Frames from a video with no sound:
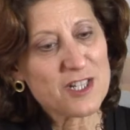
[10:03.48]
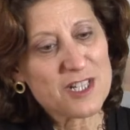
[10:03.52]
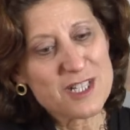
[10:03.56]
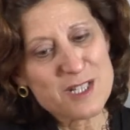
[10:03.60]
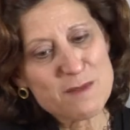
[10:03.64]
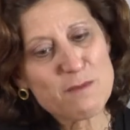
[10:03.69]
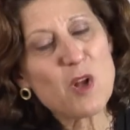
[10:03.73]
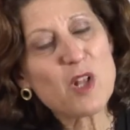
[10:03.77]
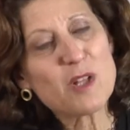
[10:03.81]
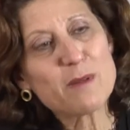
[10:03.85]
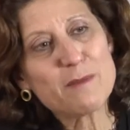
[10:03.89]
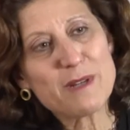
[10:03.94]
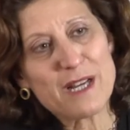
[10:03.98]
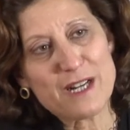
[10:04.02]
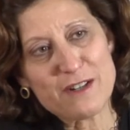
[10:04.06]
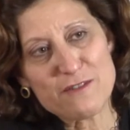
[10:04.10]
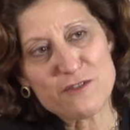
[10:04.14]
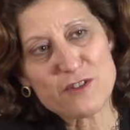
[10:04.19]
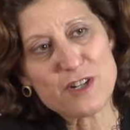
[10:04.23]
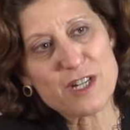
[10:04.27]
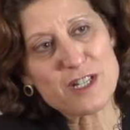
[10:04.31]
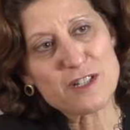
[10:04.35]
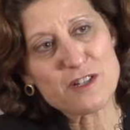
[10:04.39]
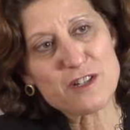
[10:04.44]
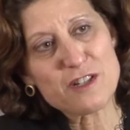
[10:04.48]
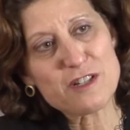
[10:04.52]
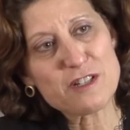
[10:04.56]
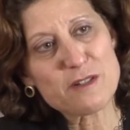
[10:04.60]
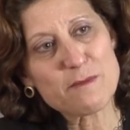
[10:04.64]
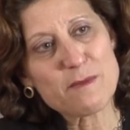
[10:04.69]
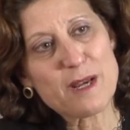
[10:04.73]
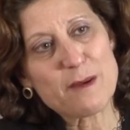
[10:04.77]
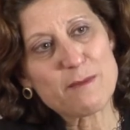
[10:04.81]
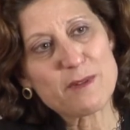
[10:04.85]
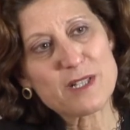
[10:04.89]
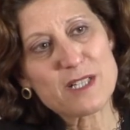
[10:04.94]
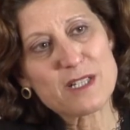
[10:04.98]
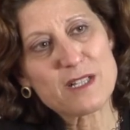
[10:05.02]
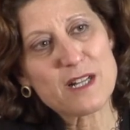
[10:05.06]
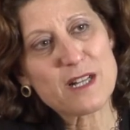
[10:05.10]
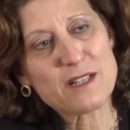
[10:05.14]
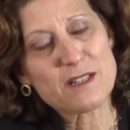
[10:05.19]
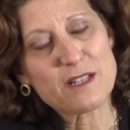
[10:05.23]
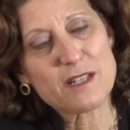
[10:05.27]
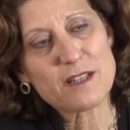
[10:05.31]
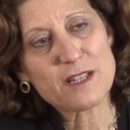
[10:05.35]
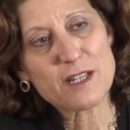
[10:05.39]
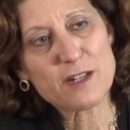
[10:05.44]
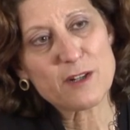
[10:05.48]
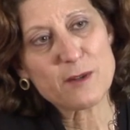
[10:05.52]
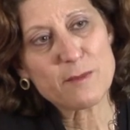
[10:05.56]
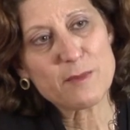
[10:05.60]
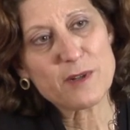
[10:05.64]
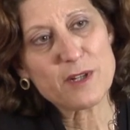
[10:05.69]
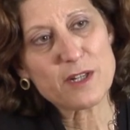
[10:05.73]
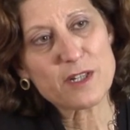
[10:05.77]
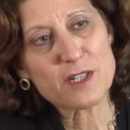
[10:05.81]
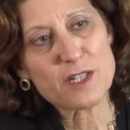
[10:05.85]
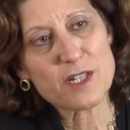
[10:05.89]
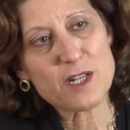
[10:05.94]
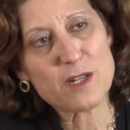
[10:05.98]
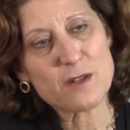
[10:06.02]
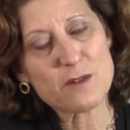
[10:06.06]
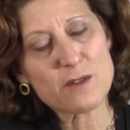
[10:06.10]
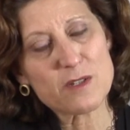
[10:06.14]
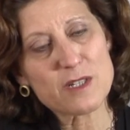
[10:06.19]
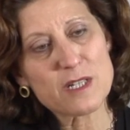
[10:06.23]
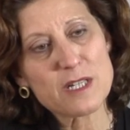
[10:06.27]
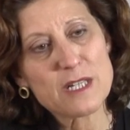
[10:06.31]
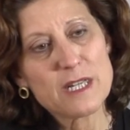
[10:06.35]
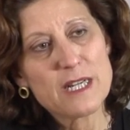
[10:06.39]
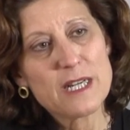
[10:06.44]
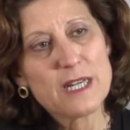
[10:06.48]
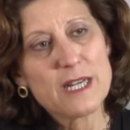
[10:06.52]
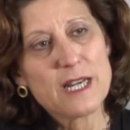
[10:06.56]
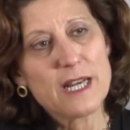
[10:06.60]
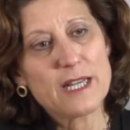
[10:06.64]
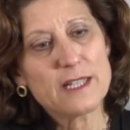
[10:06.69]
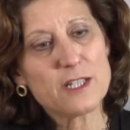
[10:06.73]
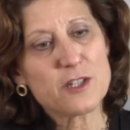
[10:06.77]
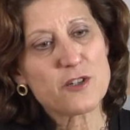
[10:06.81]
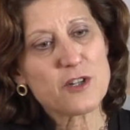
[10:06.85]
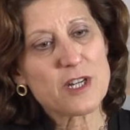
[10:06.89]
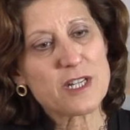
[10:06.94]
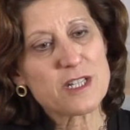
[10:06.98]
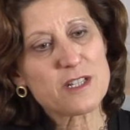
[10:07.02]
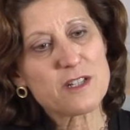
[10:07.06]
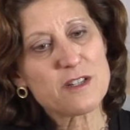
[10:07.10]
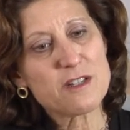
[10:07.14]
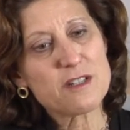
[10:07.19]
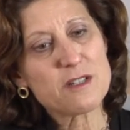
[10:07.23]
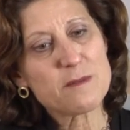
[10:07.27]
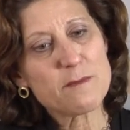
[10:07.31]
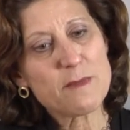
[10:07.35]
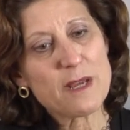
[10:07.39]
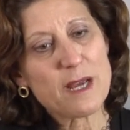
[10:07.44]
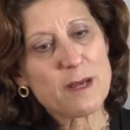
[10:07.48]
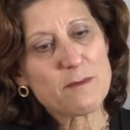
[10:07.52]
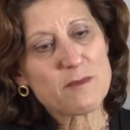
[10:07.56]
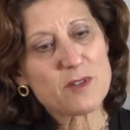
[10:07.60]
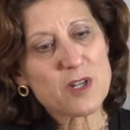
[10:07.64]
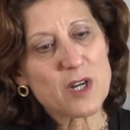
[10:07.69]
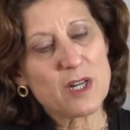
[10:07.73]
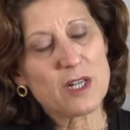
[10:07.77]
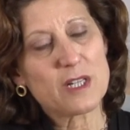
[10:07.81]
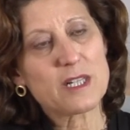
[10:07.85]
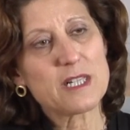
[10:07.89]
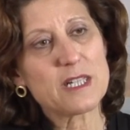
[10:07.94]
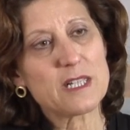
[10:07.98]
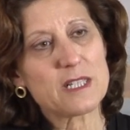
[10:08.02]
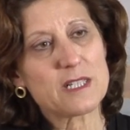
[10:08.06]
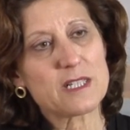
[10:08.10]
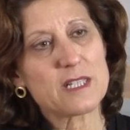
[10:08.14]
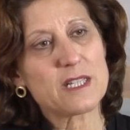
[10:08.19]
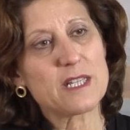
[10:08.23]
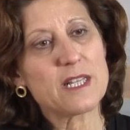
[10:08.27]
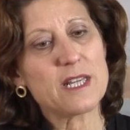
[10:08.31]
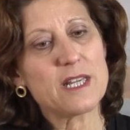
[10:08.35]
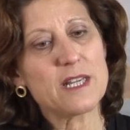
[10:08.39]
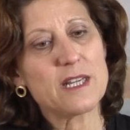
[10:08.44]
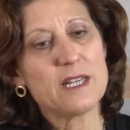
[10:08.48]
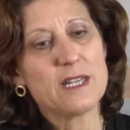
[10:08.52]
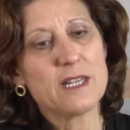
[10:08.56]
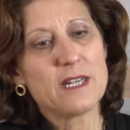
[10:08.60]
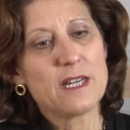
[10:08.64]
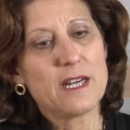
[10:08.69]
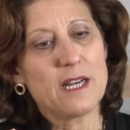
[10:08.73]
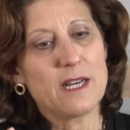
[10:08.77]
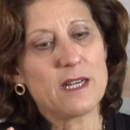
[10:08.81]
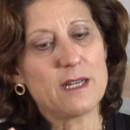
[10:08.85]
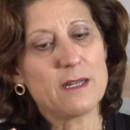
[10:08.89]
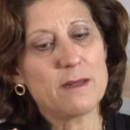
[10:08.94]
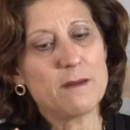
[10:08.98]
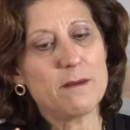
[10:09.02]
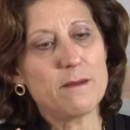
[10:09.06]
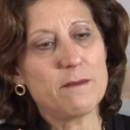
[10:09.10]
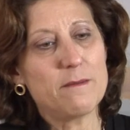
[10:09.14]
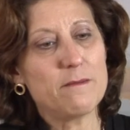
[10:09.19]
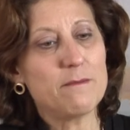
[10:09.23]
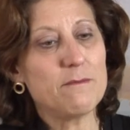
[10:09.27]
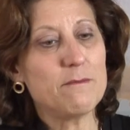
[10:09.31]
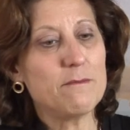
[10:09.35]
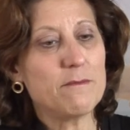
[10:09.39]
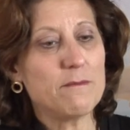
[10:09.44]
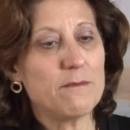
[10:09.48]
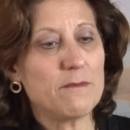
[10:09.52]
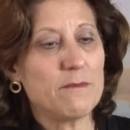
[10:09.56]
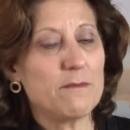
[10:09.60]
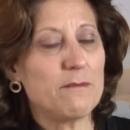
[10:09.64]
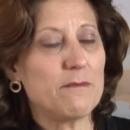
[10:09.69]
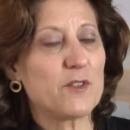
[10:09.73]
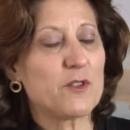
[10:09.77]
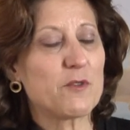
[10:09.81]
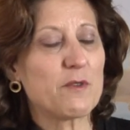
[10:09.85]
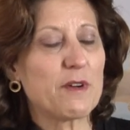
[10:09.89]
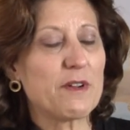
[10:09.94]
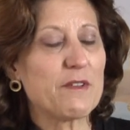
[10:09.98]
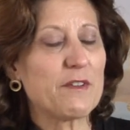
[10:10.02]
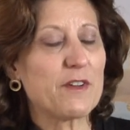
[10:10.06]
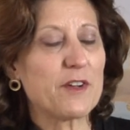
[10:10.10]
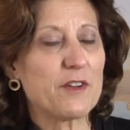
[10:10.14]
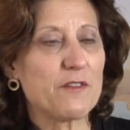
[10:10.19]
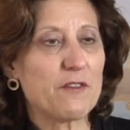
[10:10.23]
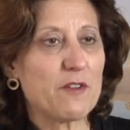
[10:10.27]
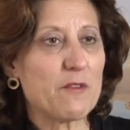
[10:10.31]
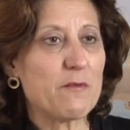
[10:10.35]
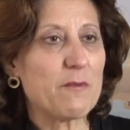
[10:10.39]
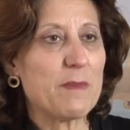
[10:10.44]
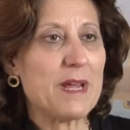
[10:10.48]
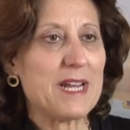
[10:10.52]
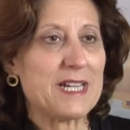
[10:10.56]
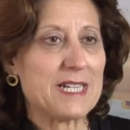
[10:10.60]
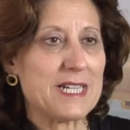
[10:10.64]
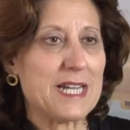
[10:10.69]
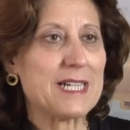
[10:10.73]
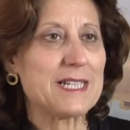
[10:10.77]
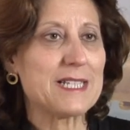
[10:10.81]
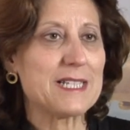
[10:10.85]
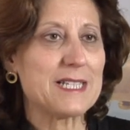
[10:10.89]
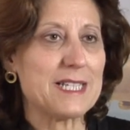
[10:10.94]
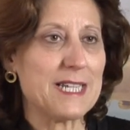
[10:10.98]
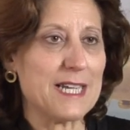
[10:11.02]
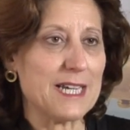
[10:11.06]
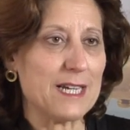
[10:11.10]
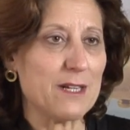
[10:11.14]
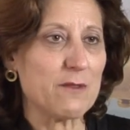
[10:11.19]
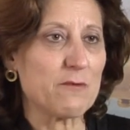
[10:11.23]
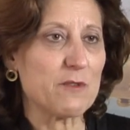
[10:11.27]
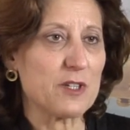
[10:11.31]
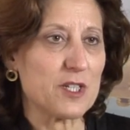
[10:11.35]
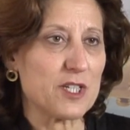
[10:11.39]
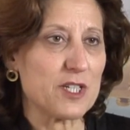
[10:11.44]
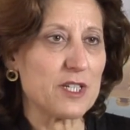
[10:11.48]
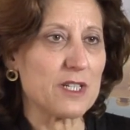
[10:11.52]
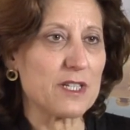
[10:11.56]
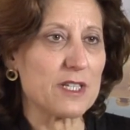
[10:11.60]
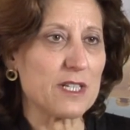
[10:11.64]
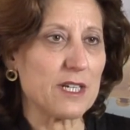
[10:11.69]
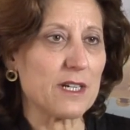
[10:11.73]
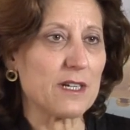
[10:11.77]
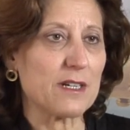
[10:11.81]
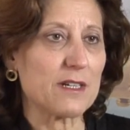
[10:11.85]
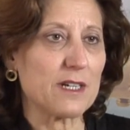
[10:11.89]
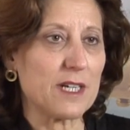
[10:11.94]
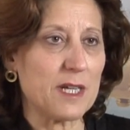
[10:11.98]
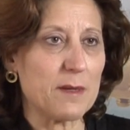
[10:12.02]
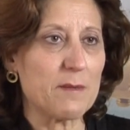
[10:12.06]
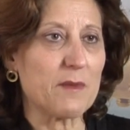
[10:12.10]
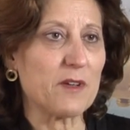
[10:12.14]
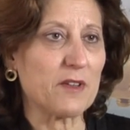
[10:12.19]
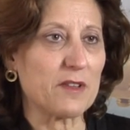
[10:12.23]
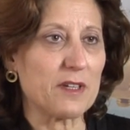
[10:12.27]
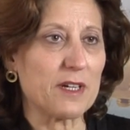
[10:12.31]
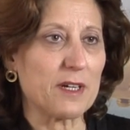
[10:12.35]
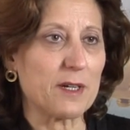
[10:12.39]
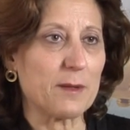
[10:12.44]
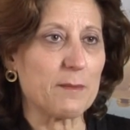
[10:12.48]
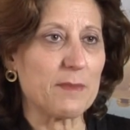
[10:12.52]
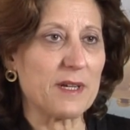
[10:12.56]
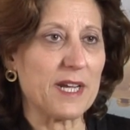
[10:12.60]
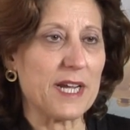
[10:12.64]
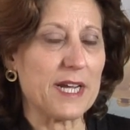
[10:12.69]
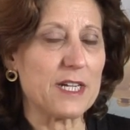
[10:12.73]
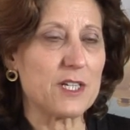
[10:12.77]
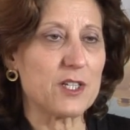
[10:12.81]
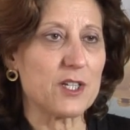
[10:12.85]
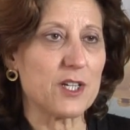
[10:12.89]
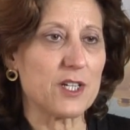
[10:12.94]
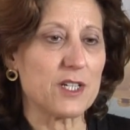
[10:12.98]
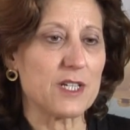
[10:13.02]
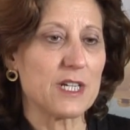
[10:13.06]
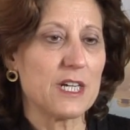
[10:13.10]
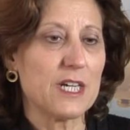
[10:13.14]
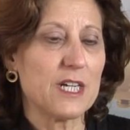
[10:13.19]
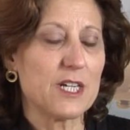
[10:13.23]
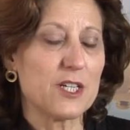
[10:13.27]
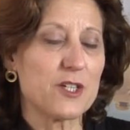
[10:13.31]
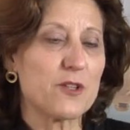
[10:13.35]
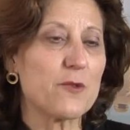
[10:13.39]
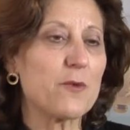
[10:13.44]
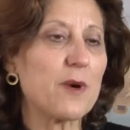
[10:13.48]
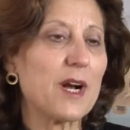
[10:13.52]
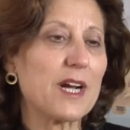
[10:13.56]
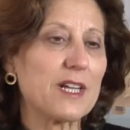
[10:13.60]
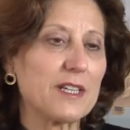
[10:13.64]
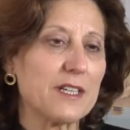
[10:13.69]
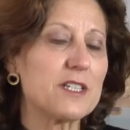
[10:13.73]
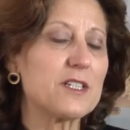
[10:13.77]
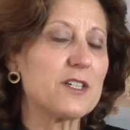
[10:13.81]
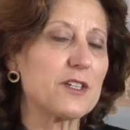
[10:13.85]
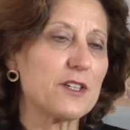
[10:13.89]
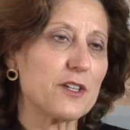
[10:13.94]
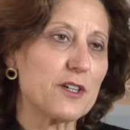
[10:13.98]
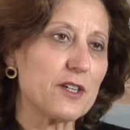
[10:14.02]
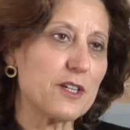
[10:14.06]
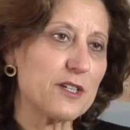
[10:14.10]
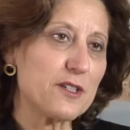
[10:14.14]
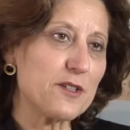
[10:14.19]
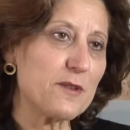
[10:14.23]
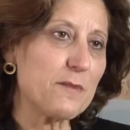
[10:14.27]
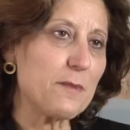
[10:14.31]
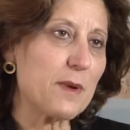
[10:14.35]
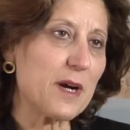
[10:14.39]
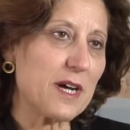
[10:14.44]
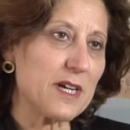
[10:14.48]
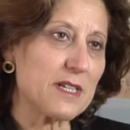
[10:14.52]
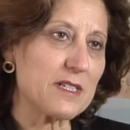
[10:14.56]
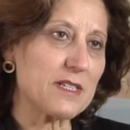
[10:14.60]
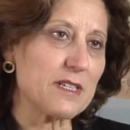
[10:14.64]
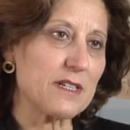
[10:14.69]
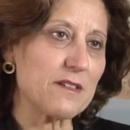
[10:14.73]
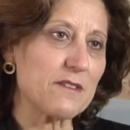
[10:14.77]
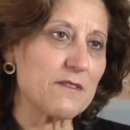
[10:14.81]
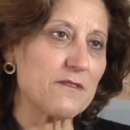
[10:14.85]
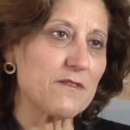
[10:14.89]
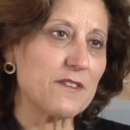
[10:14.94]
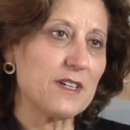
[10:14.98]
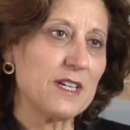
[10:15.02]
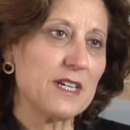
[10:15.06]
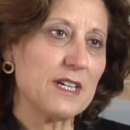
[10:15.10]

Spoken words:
a small amount of trastuzumab. It's not the therapeutic dose. And the trastuzumab targets the derivative of maytansine, which is the chemotherapy agent, directly to the HER2-positive